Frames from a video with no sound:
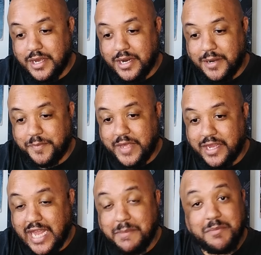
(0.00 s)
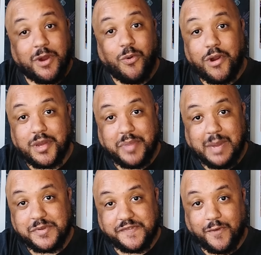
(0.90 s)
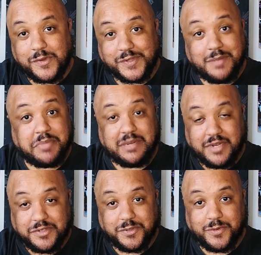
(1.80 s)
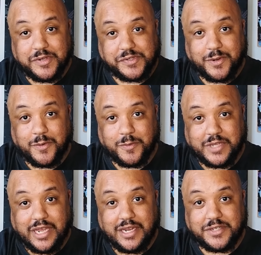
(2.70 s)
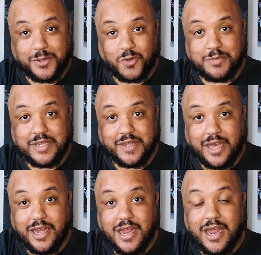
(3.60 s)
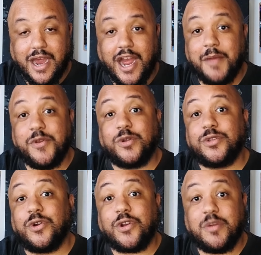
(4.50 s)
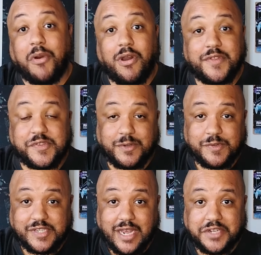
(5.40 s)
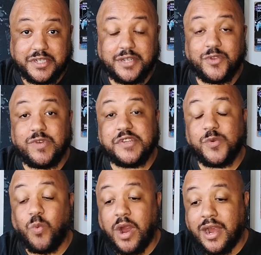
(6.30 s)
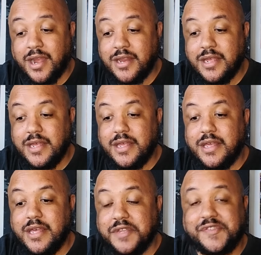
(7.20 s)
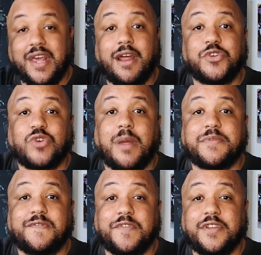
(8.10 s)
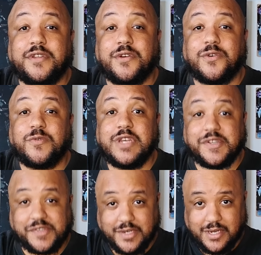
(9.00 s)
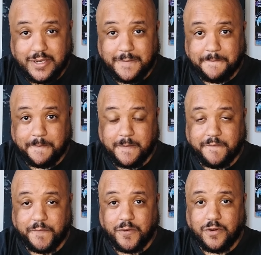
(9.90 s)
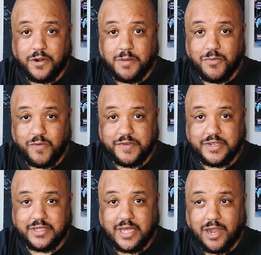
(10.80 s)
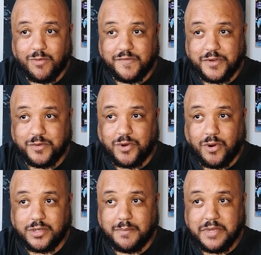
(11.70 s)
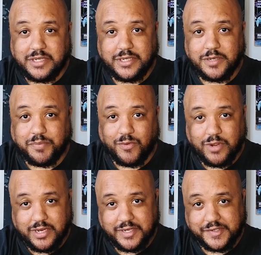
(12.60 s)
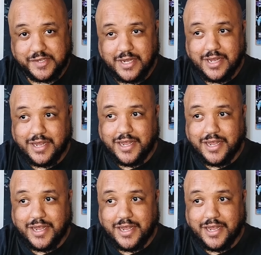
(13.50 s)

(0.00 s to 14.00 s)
they gave me my walking papers first. They beat me to it, so they told me that I am no longer a part of the association, and the reason why is that I dropped a video yesterday for a movie that I reviewed called Emilia Perez.